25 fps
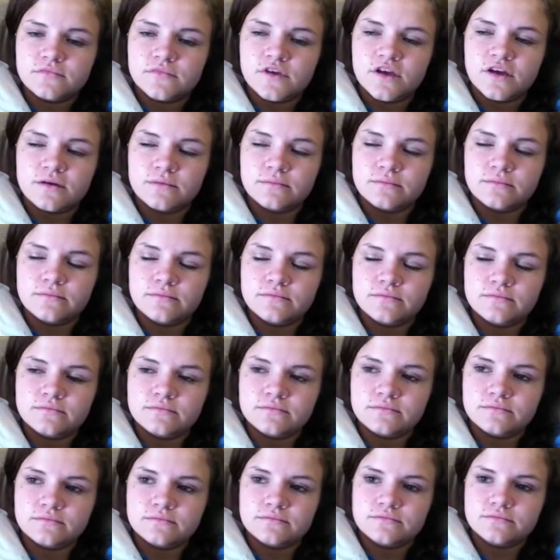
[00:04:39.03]
I'm
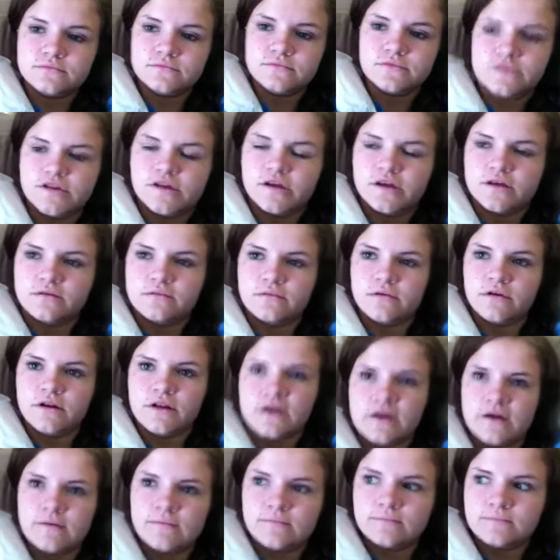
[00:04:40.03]
dead right
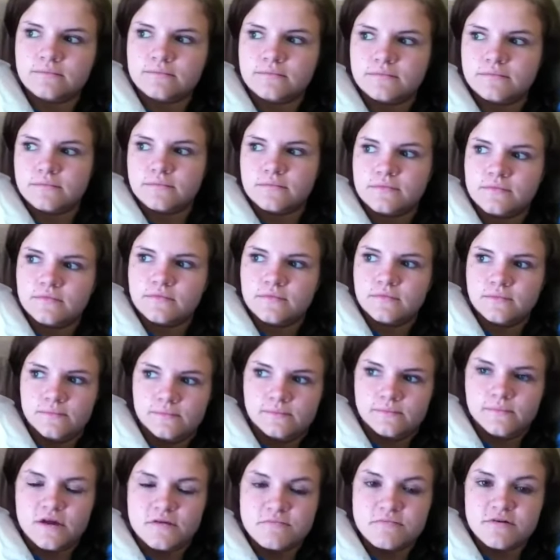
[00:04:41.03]
now.
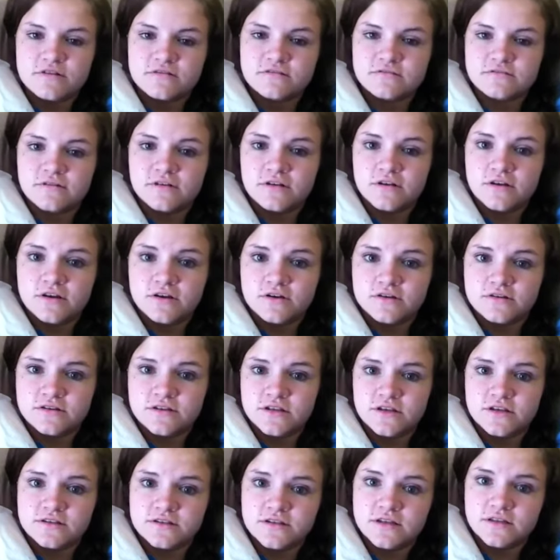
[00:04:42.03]
My best friend
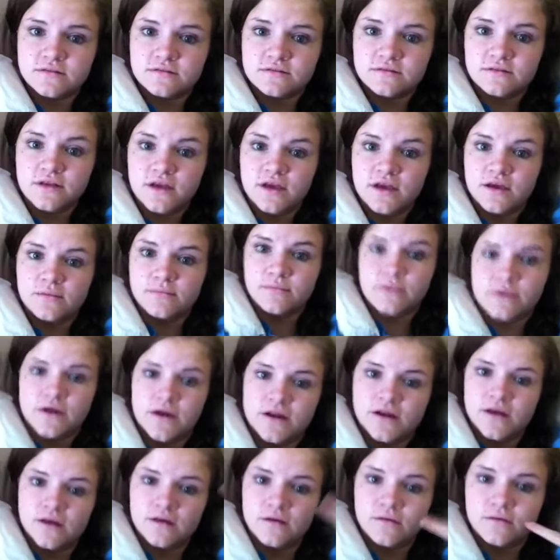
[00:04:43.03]
Kirsty is at camp right
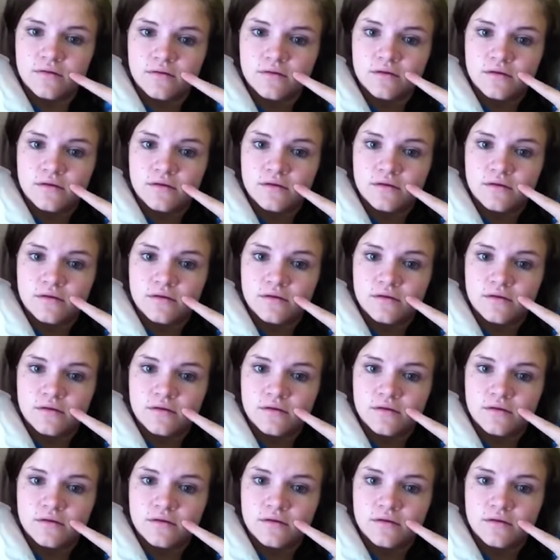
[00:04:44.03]
now.